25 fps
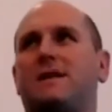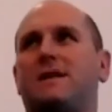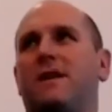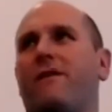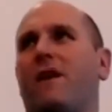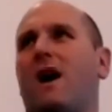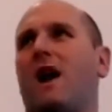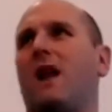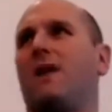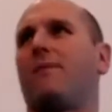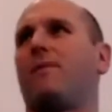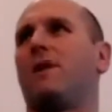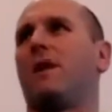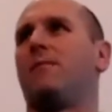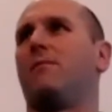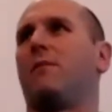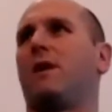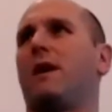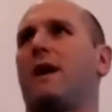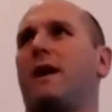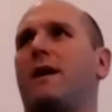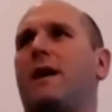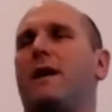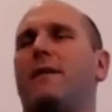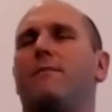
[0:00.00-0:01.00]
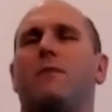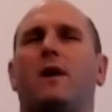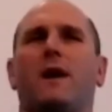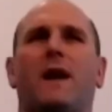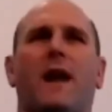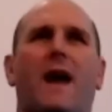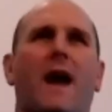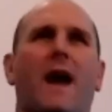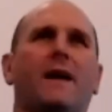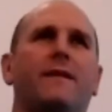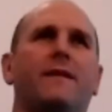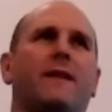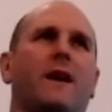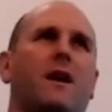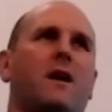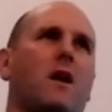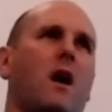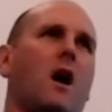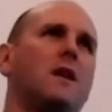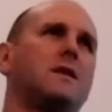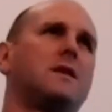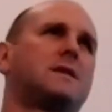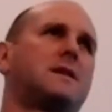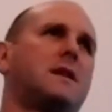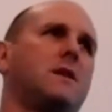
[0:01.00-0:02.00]
developing in my head that
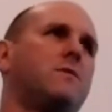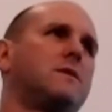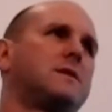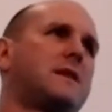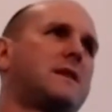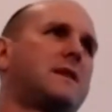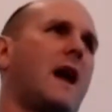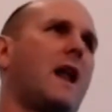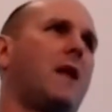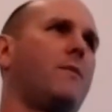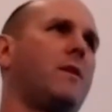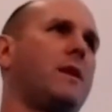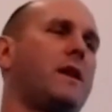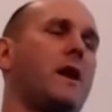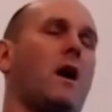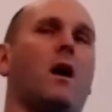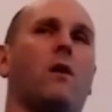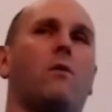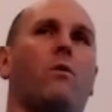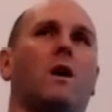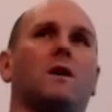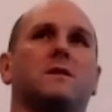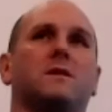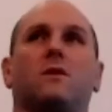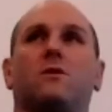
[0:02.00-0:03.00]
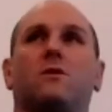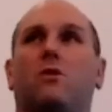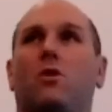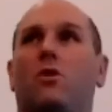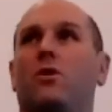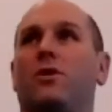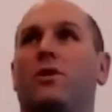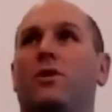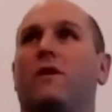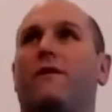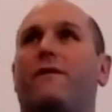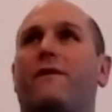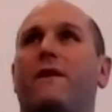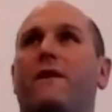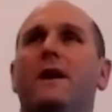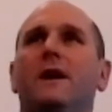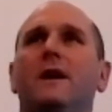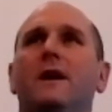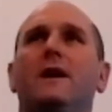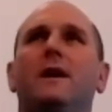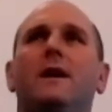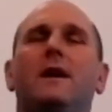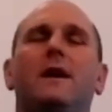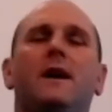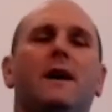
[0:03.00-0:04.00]
constantly was telling me that I wasn't good enough
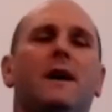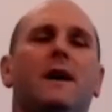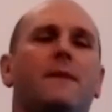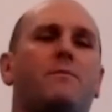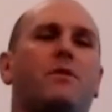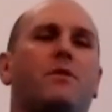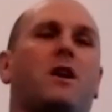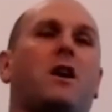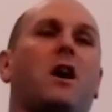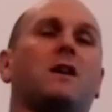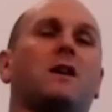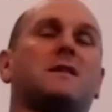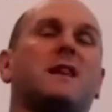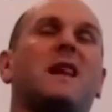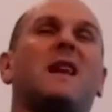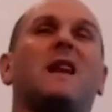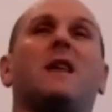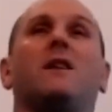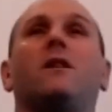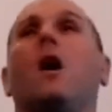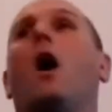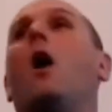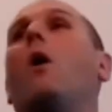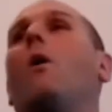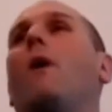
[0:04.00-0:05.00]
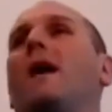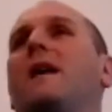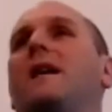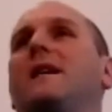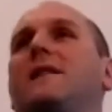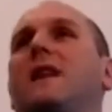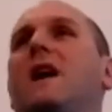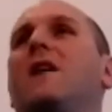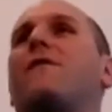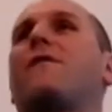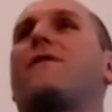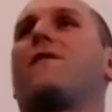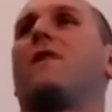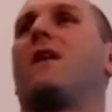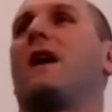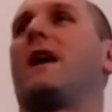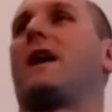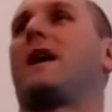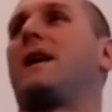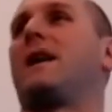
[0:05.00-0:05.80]
because I didn't know any different.